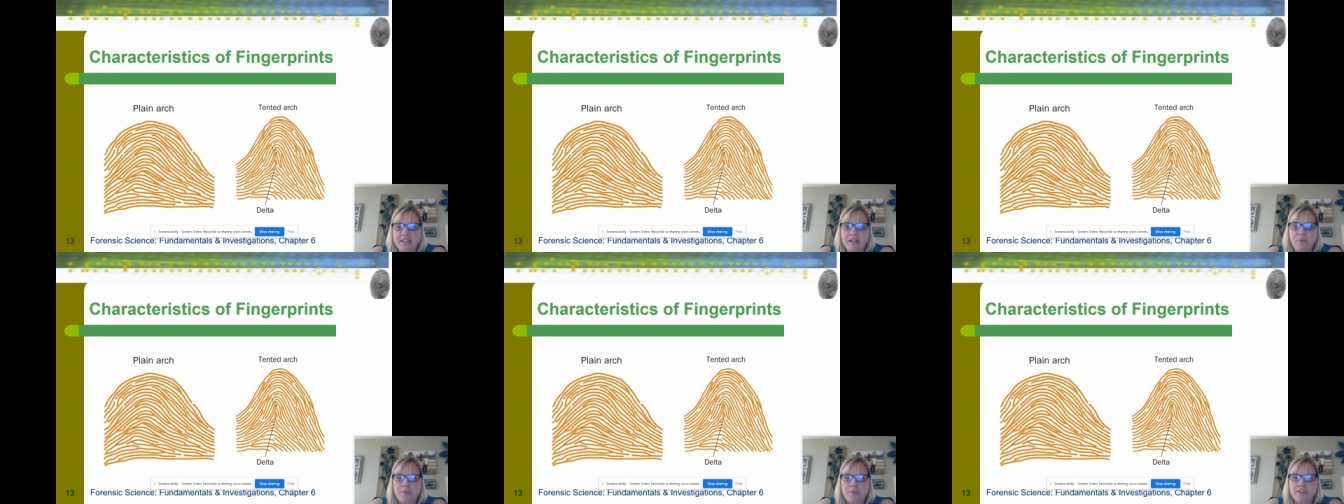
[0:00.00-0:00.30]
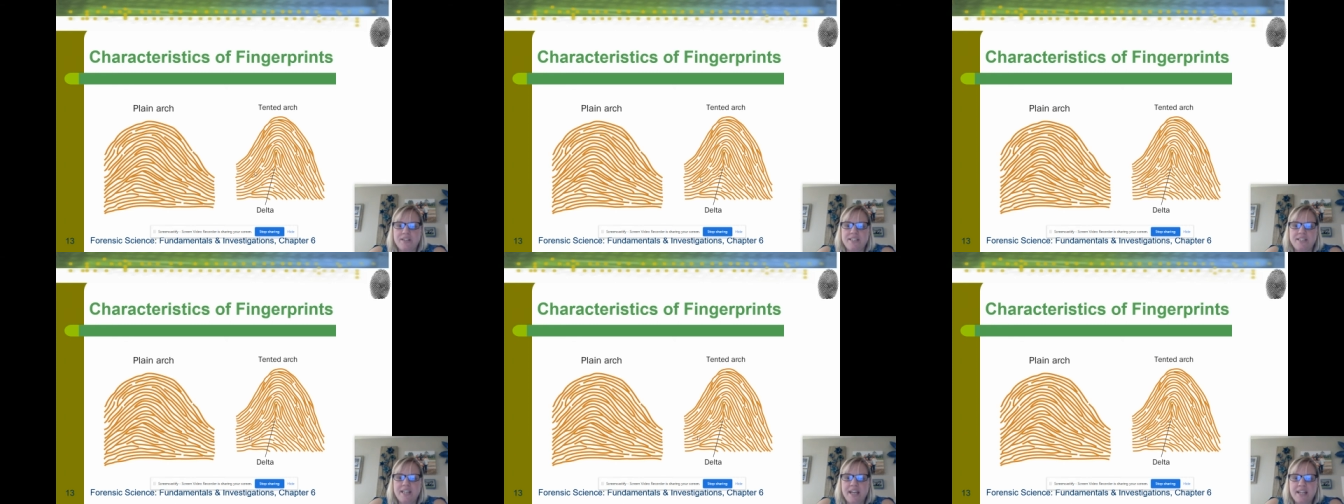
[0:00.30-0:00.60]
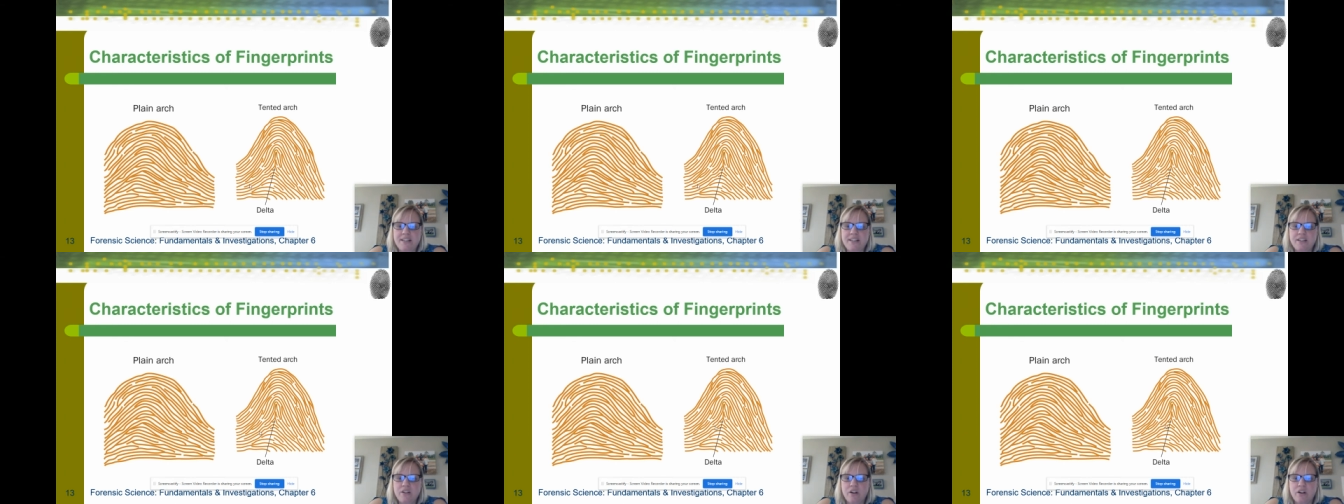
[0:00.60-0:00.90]
And with a
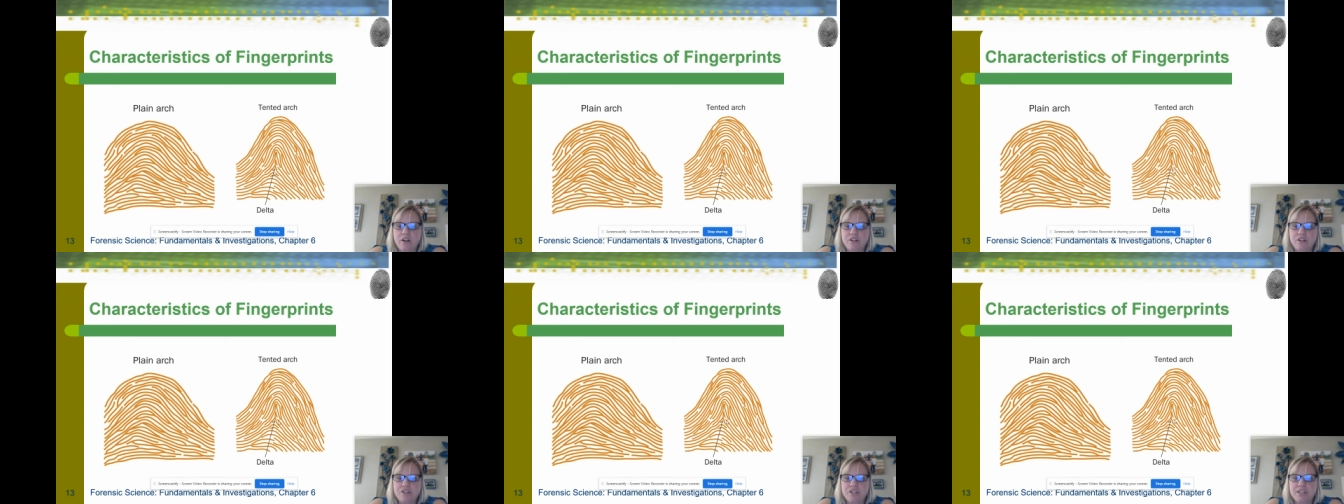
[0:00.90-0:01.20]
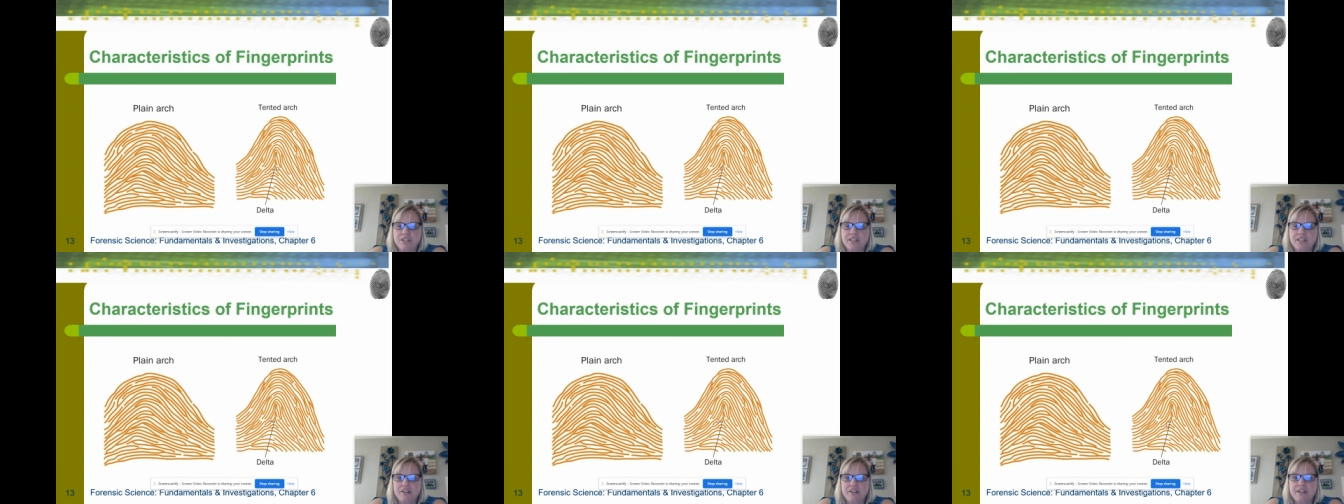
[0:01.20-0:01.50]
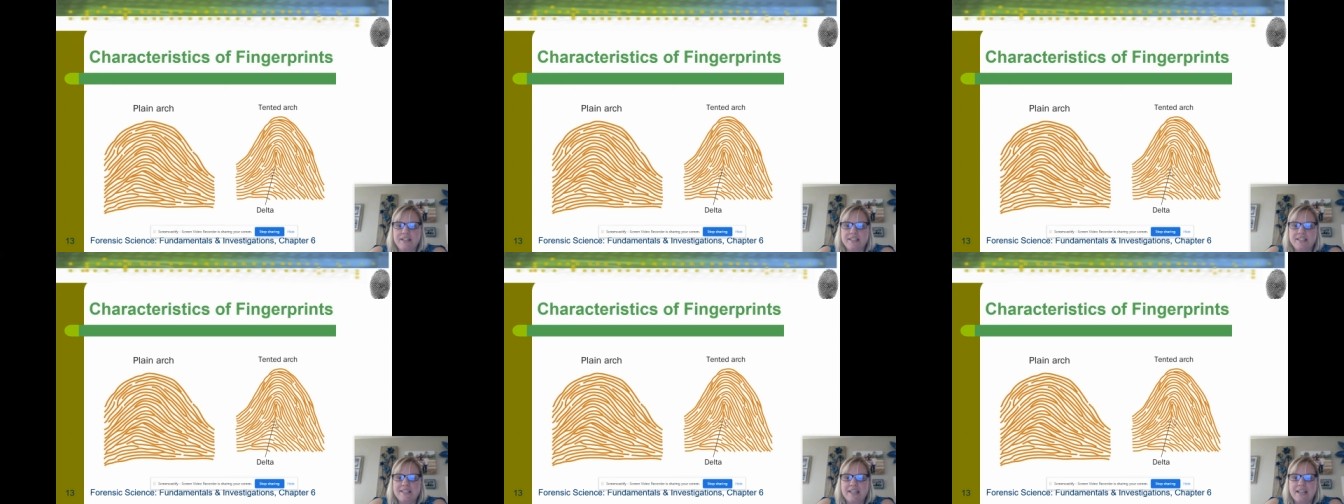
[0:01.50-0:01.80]
tented arch, there
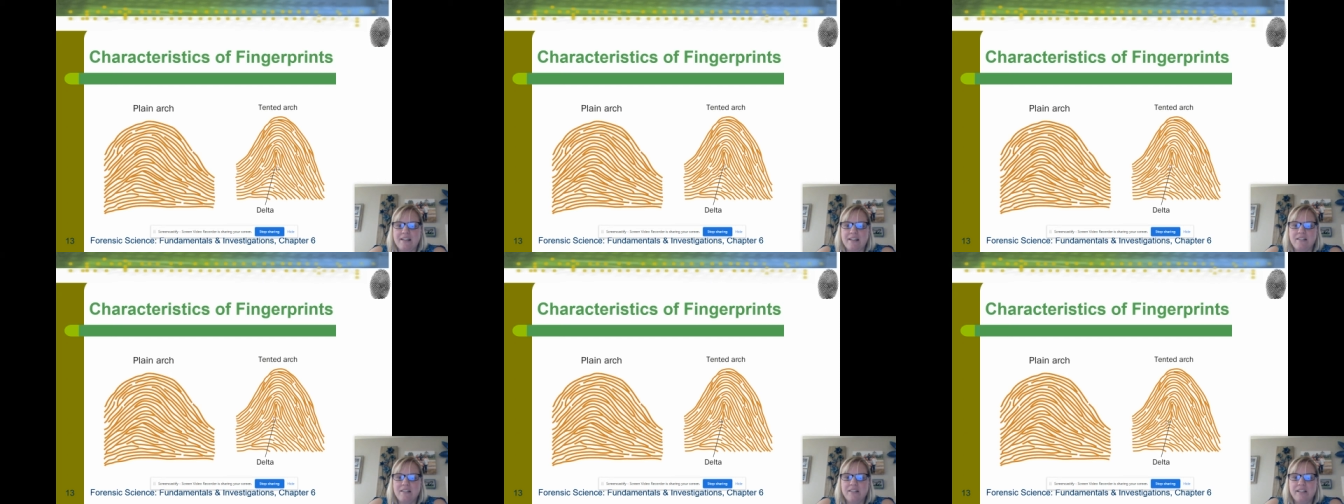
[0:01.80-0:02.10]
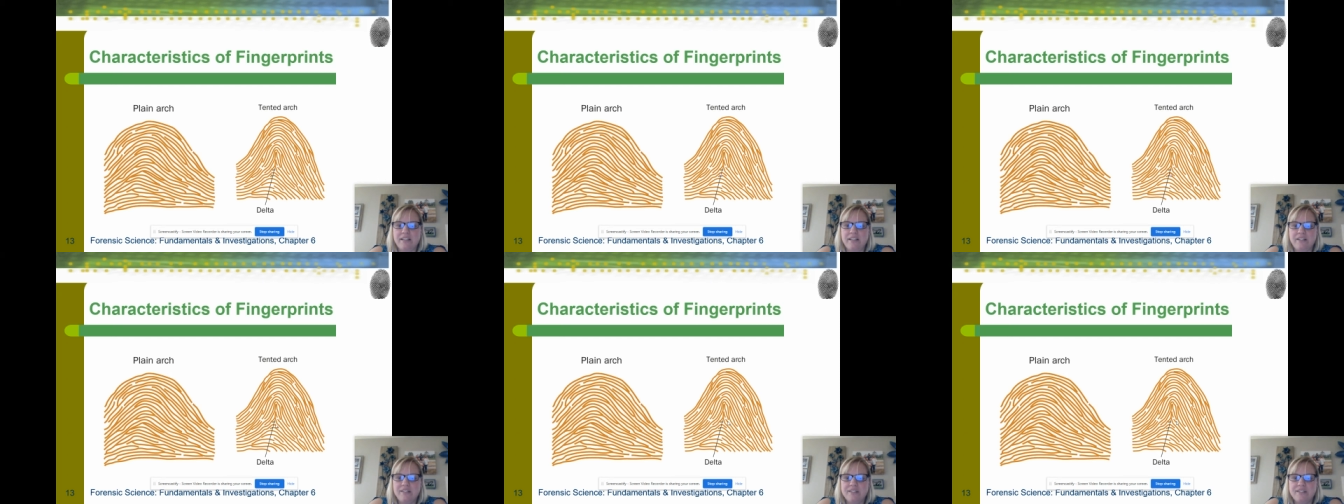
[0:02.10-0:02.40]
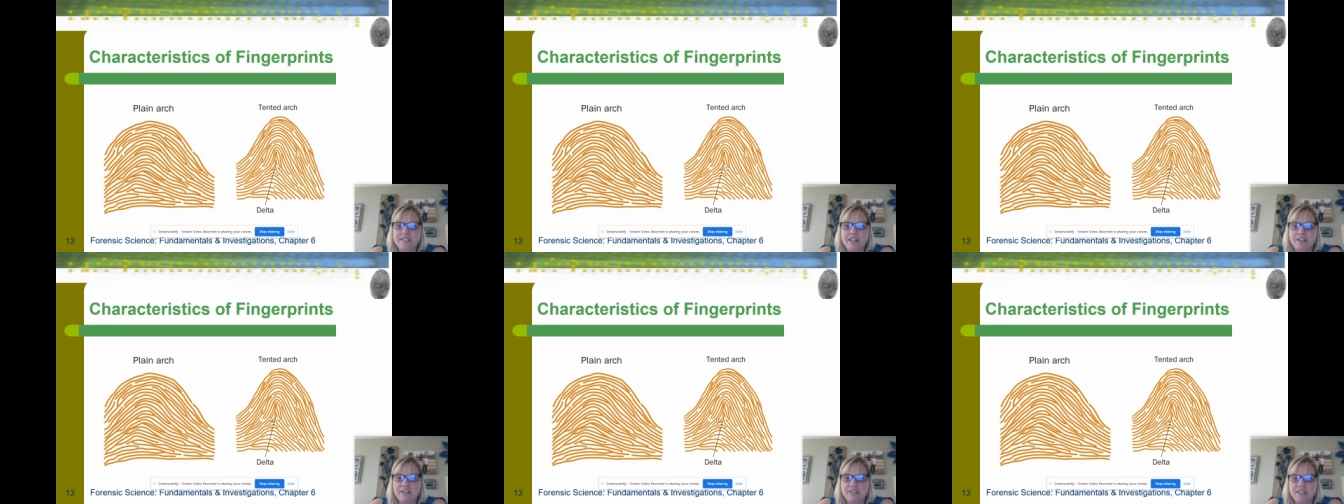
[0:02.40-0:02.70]
is a clear
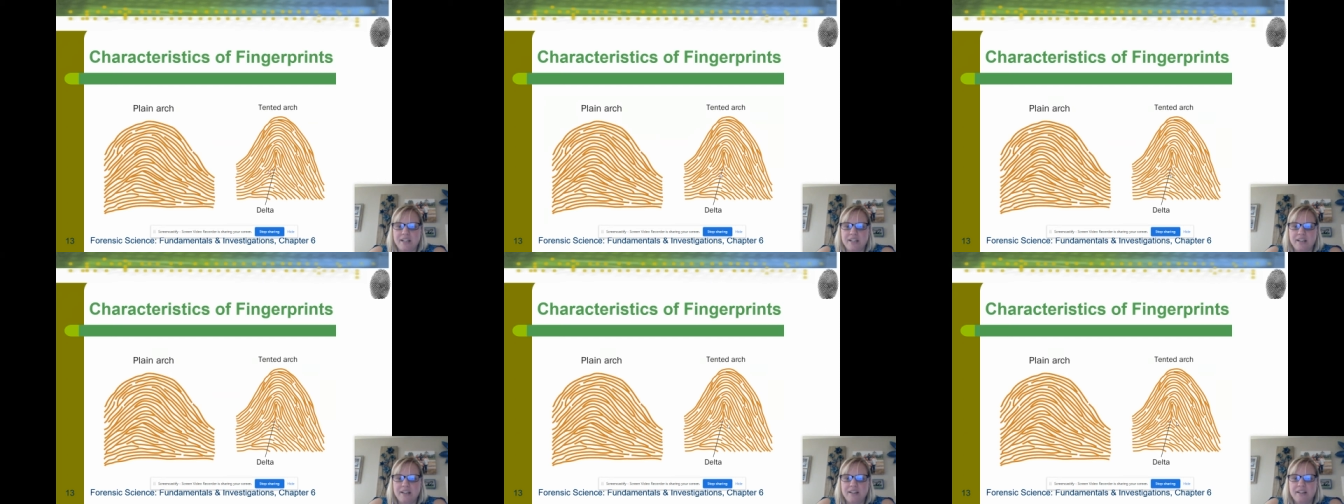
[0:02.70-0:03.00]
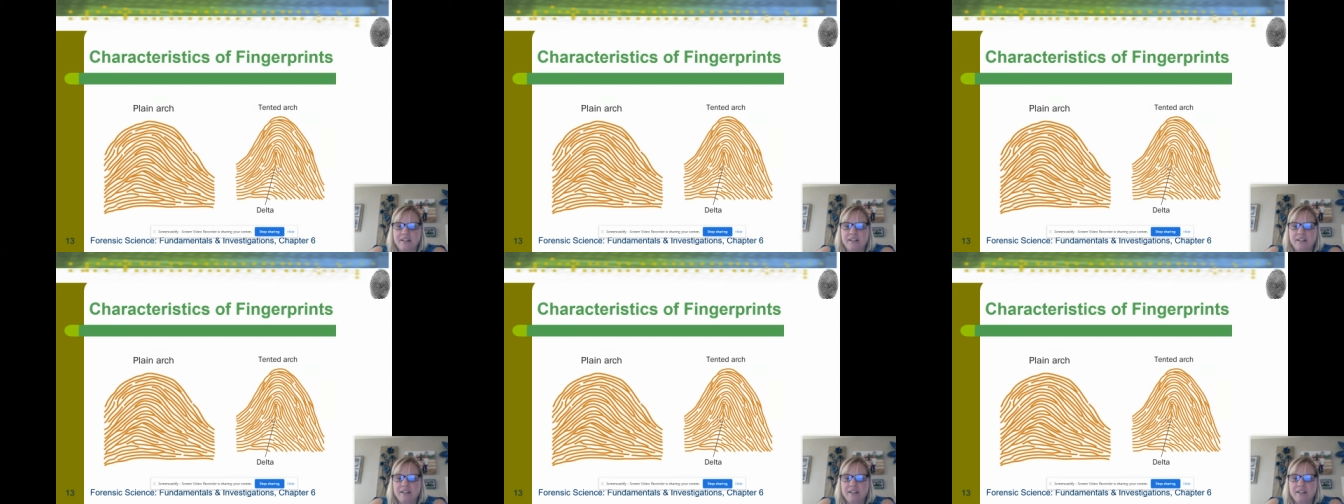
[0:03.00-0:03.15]
delta